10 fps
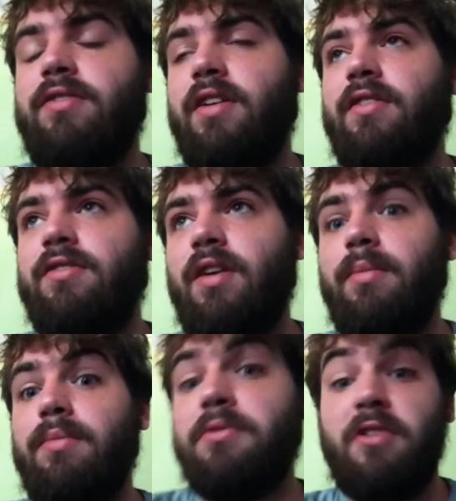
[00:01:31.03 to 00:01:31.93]
In
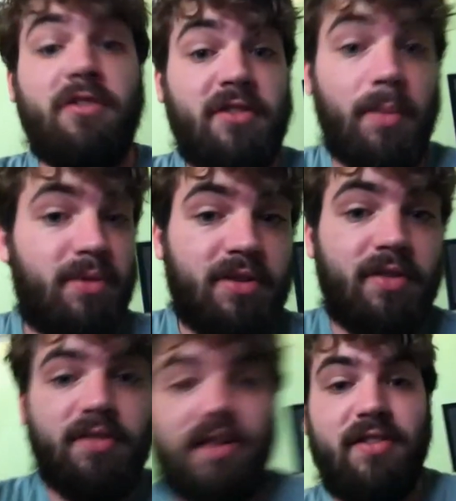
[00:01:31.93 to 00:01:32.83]
some systems, this
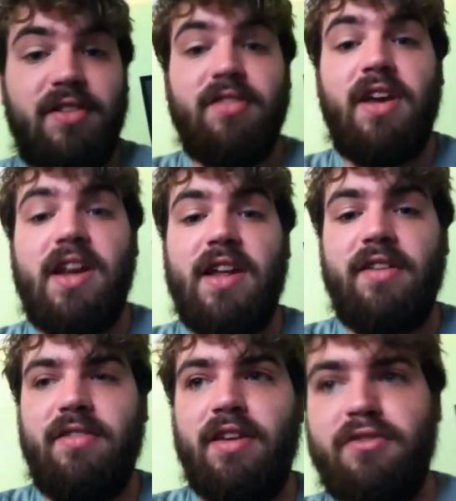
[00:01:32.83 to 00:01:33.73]
is
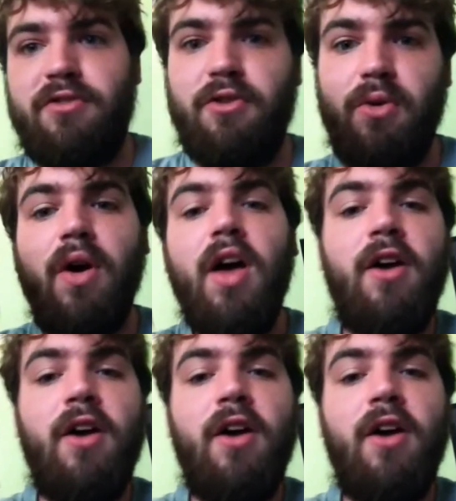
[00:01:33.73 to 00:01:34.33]
instantaneous thanks to